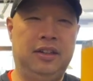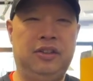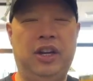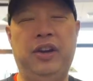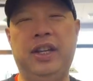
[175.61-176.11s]

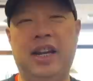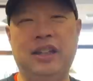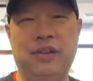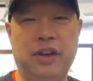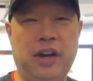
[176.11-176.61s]
Jerry,
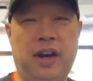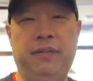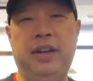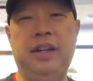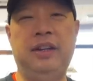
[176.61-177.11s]
thanks for the
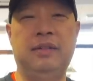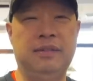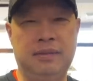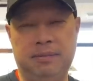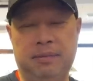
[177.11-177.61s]
coffee,
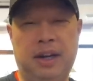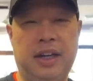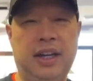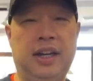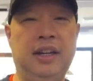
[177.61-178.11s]

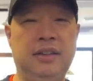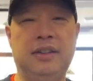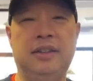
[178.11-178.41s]
Monica.